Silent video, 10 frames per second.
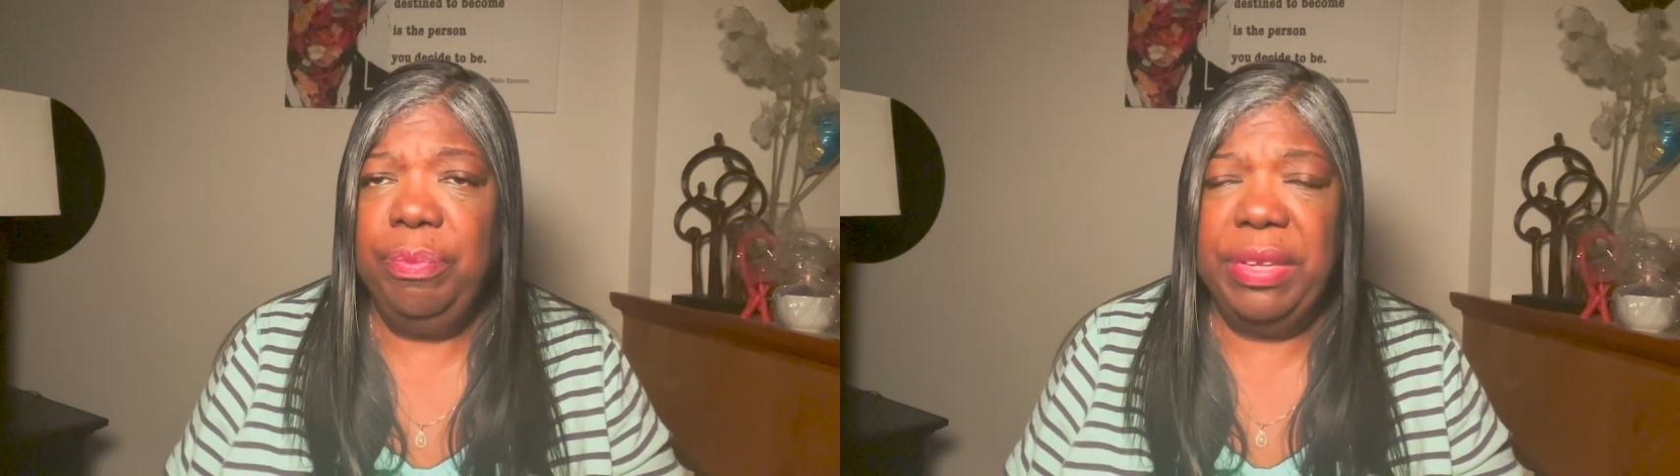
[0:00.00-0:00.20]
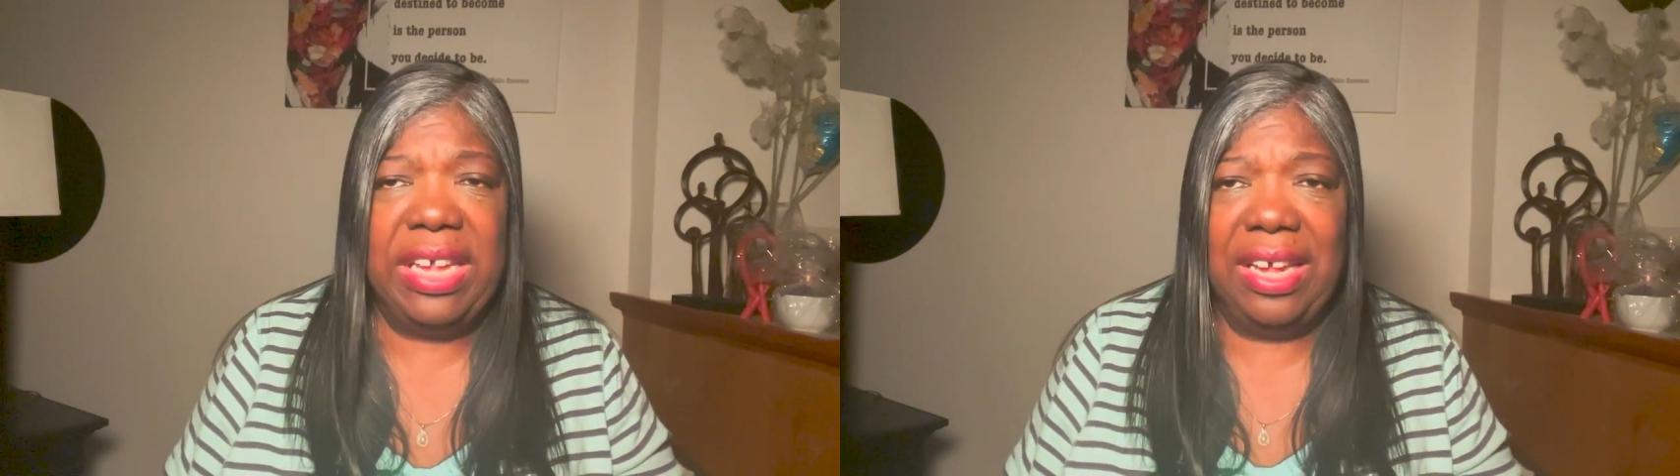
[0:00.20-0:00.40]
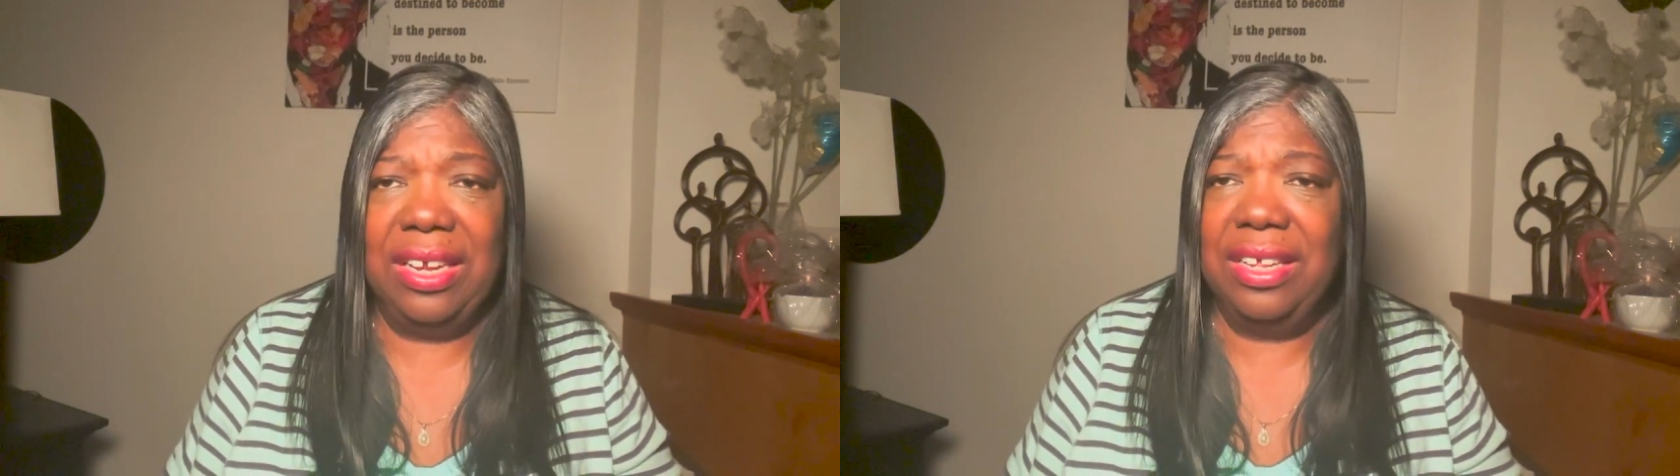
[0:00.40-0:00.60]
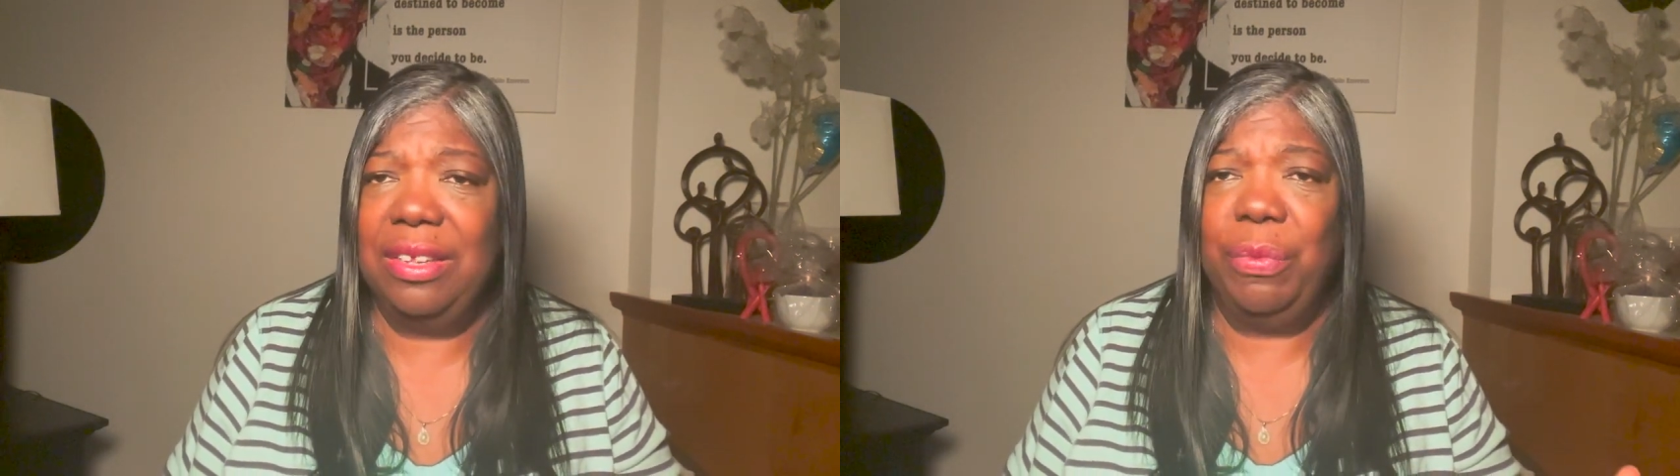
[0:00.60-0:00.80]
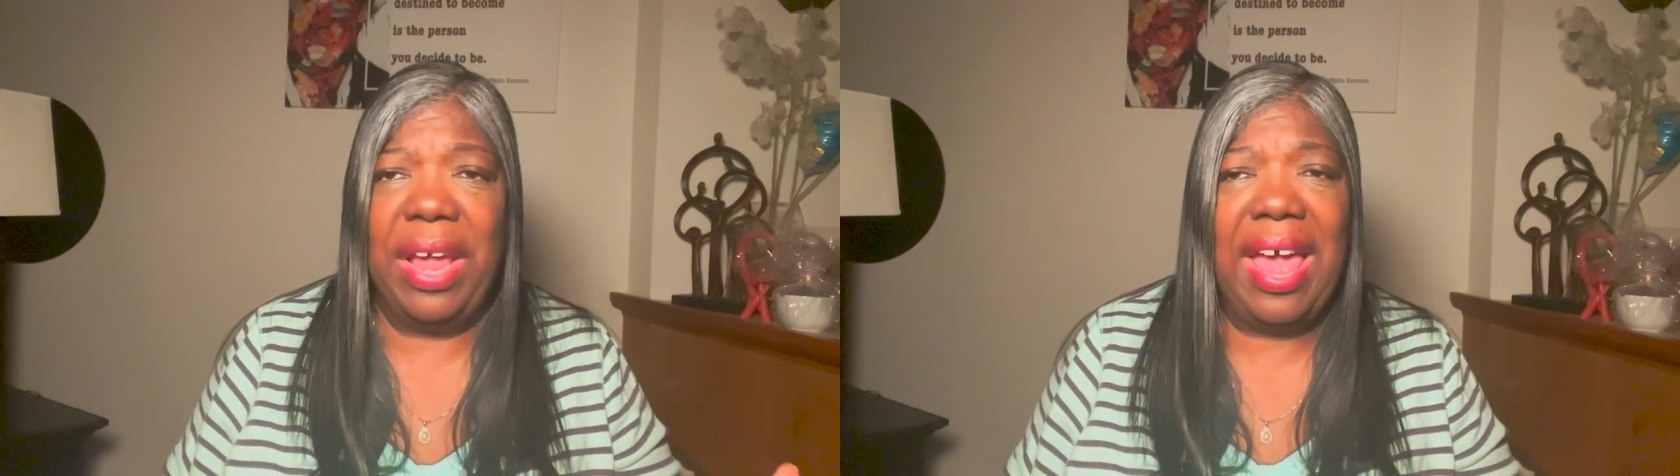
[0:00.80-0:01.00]
beginnings,
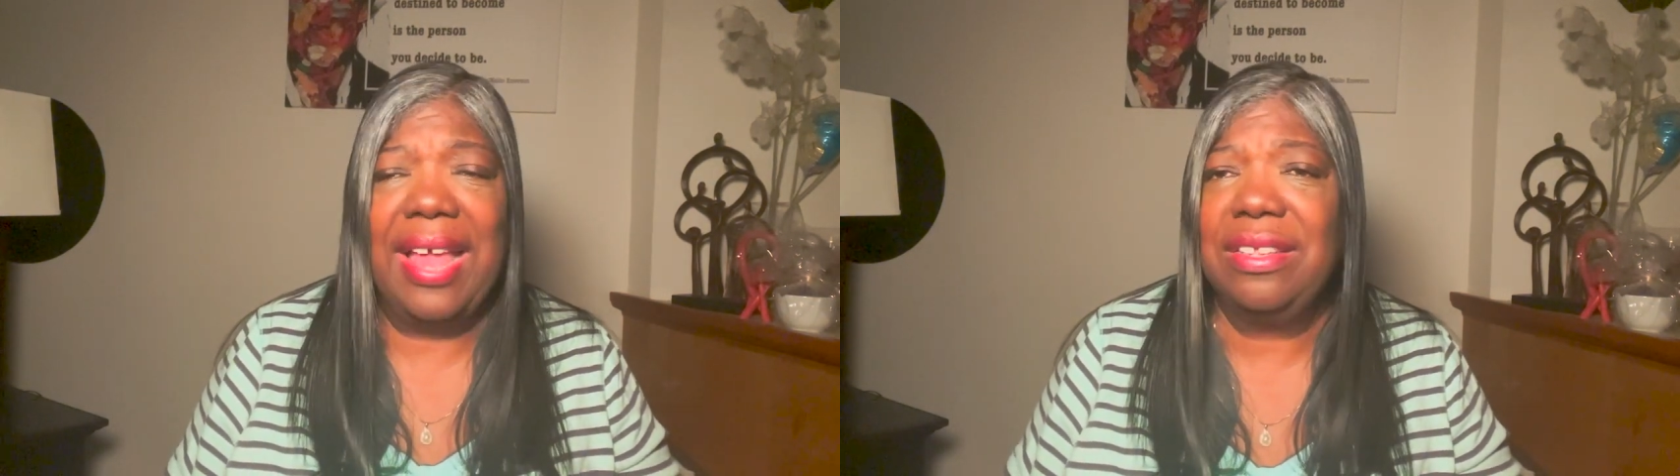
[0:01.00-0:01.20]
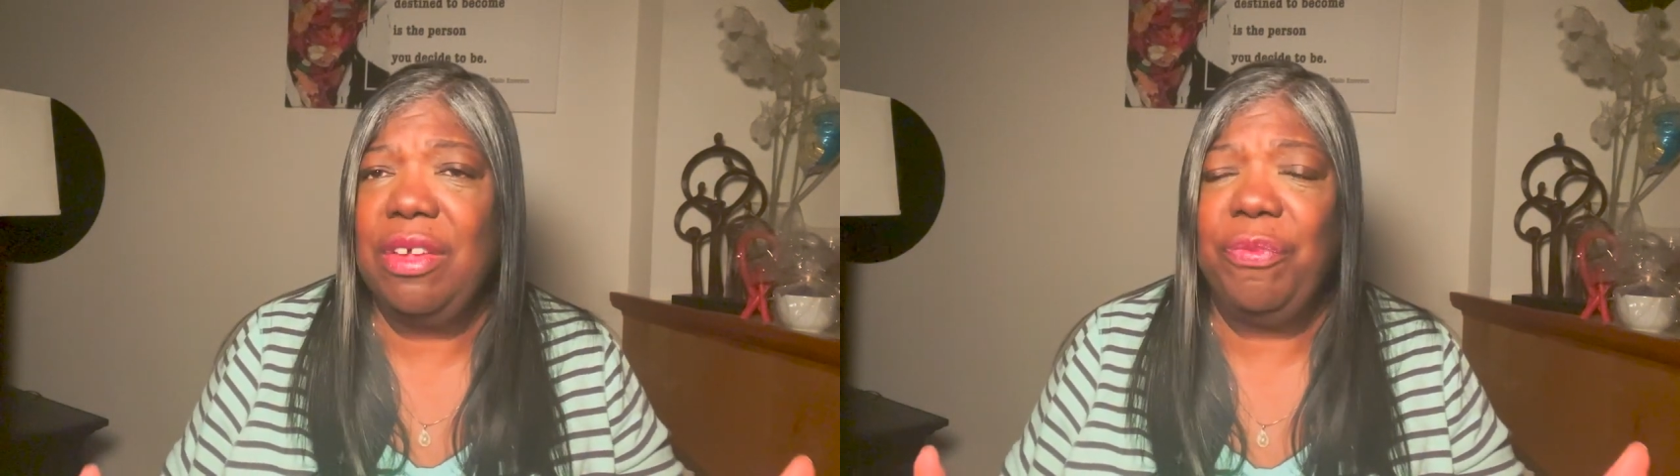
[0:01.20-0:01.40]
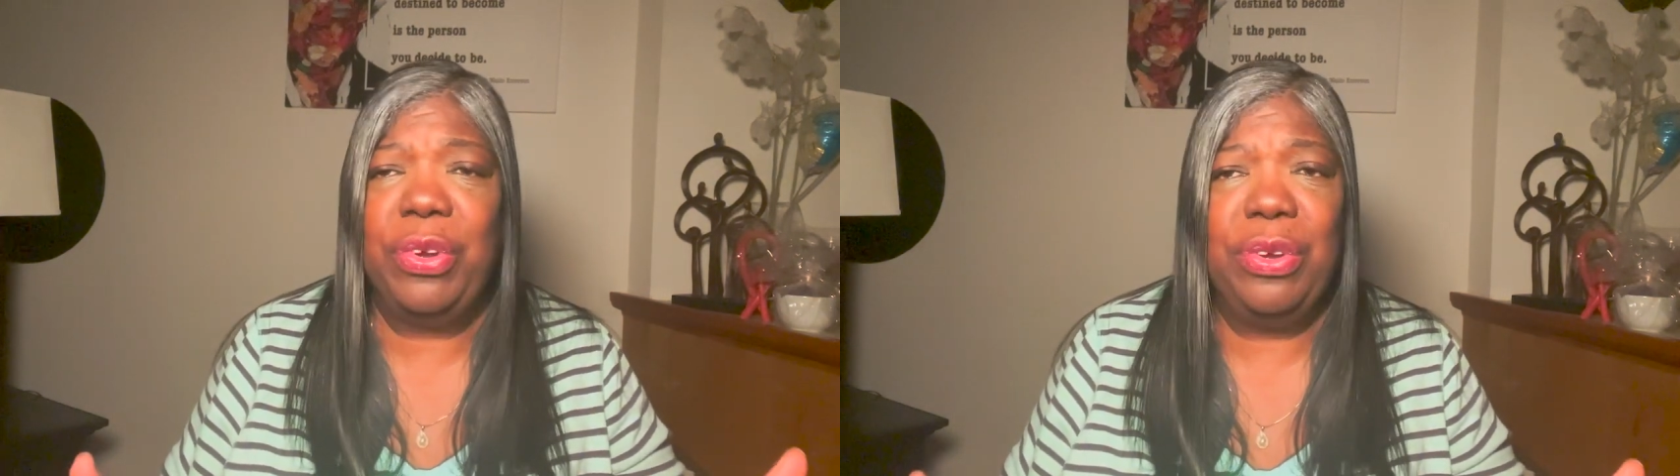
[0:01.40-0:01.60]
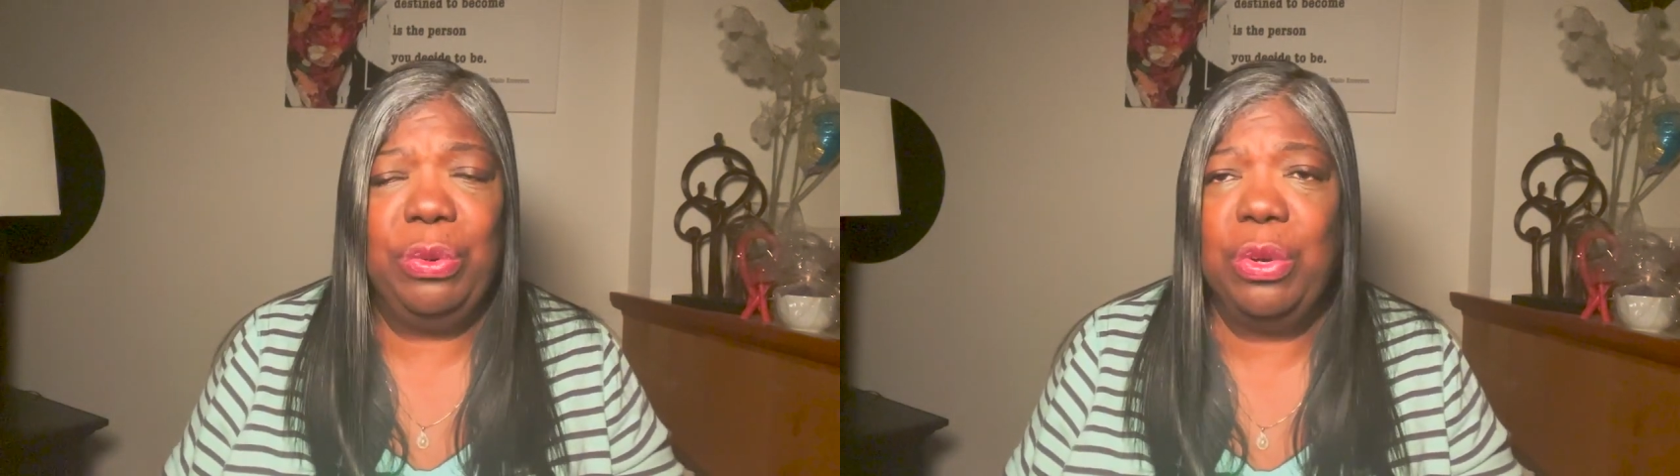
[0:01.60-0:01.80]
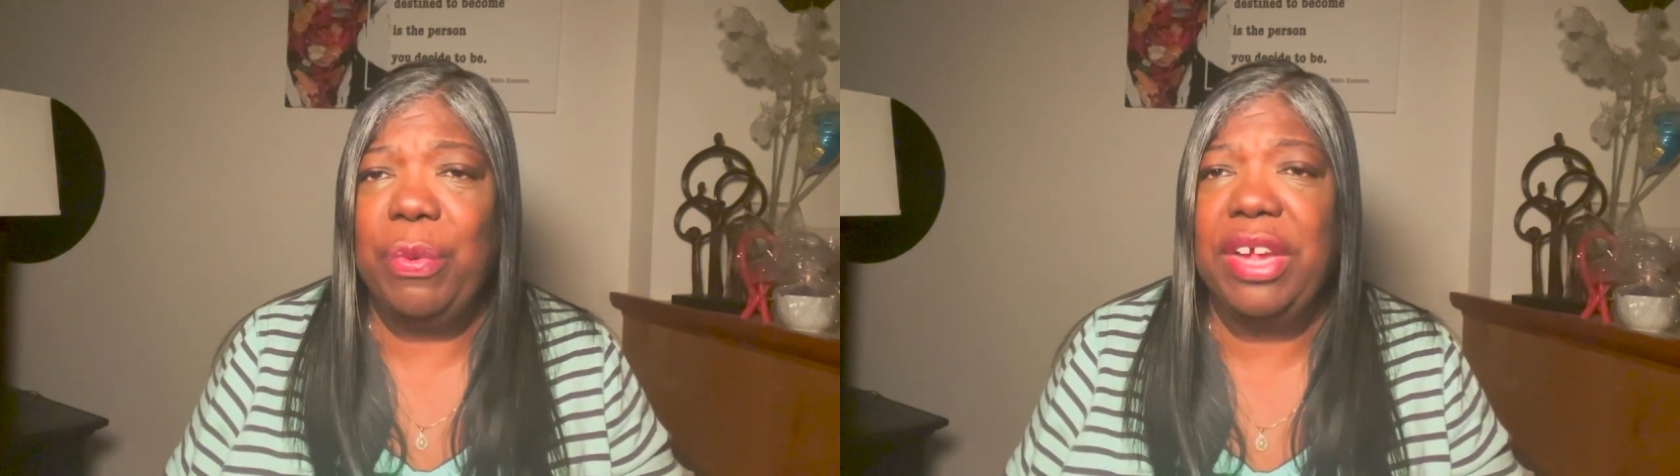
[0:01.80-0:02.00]
and we're asking for
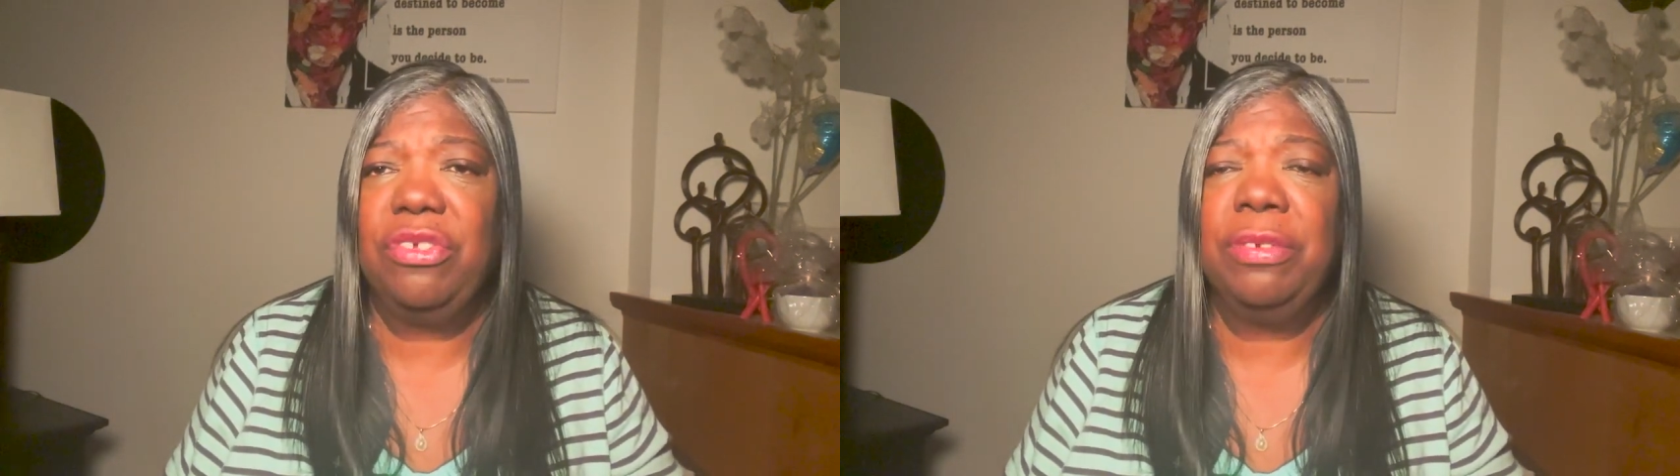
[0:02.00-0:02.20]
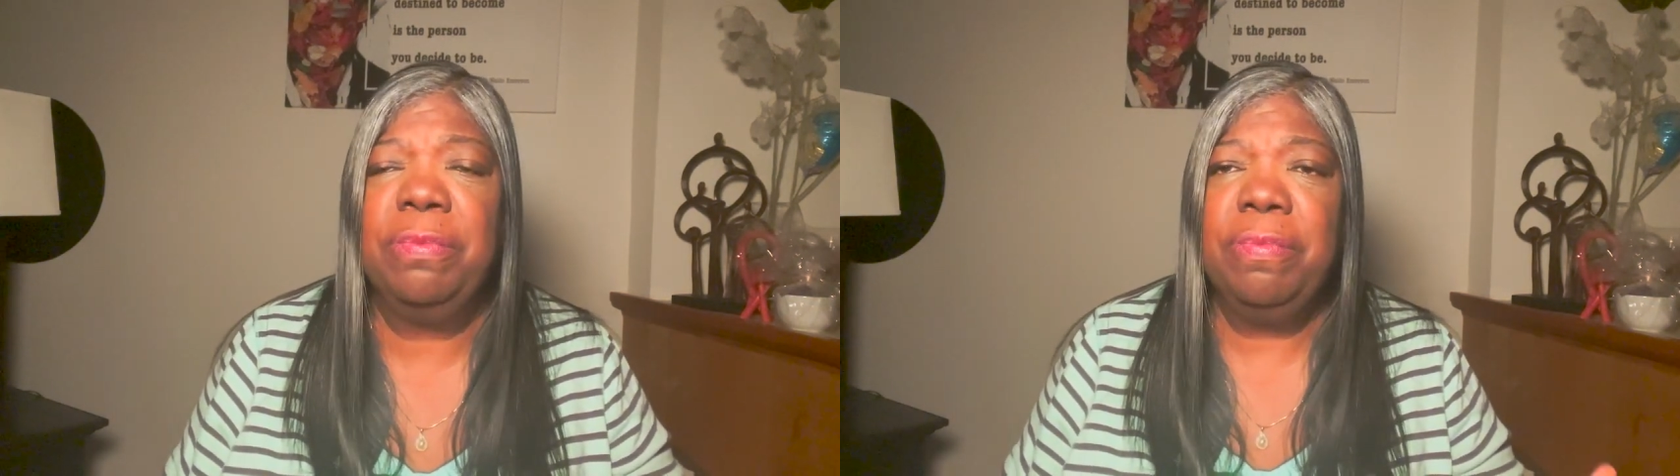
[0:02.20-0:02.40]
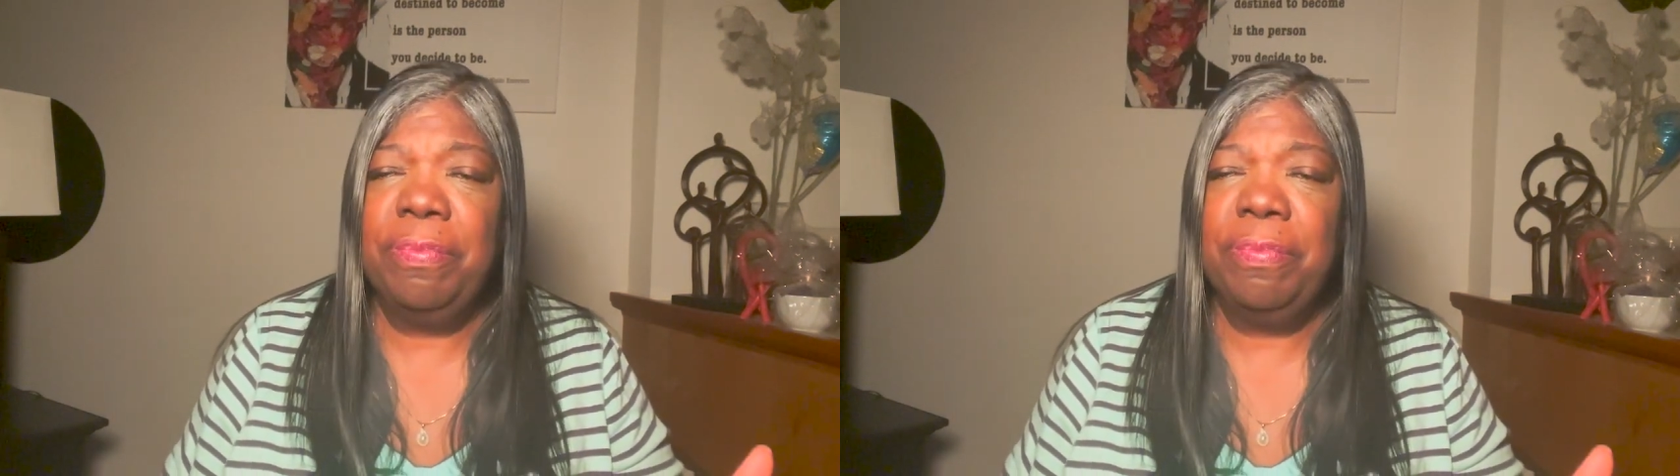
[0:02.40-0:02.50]
new direction,